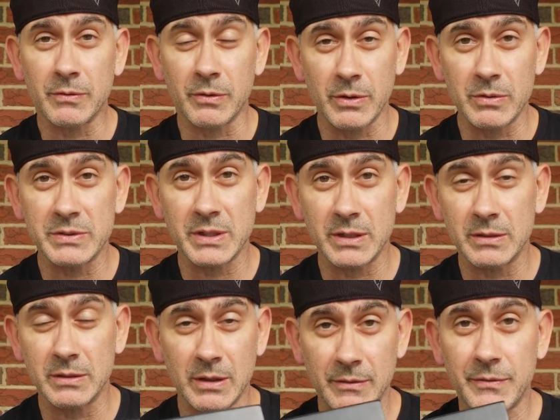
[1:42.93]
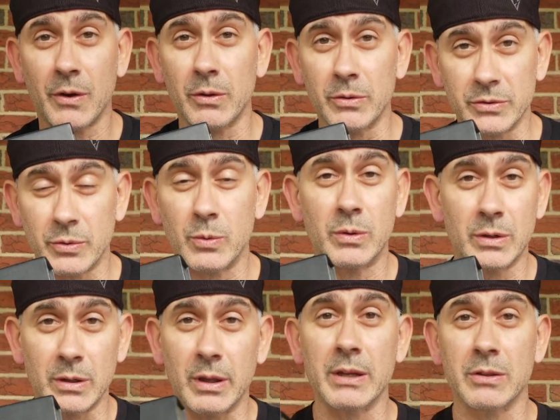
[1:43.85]
For those that follow Toor
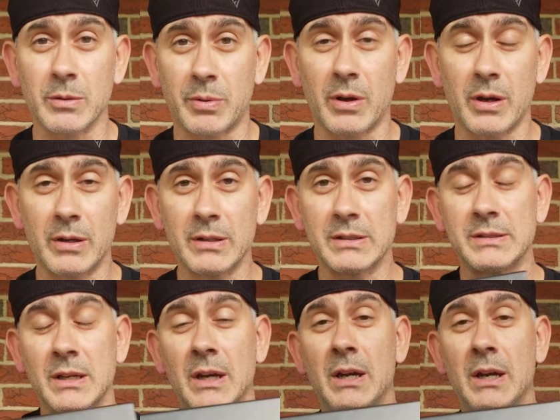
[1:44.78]
and like their products,